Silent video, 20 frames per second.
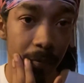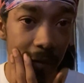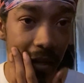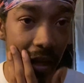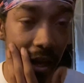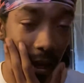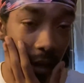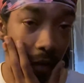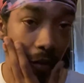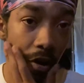
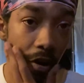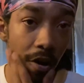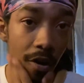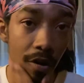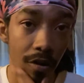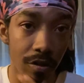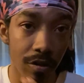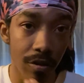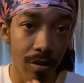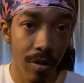I ain't gonna
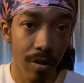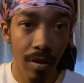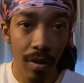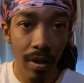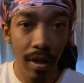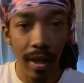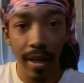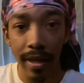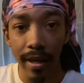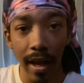hold you.
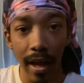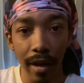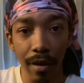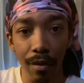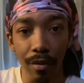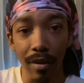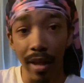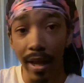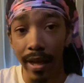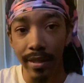And I
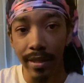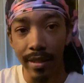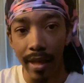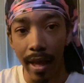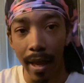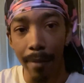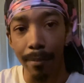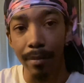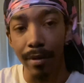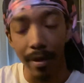don't like
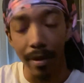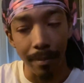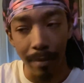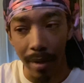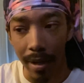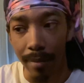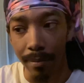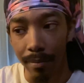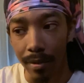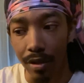that, but it
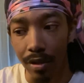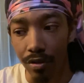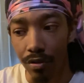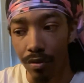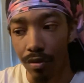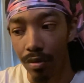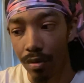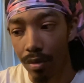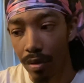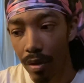might be
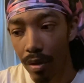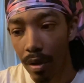true.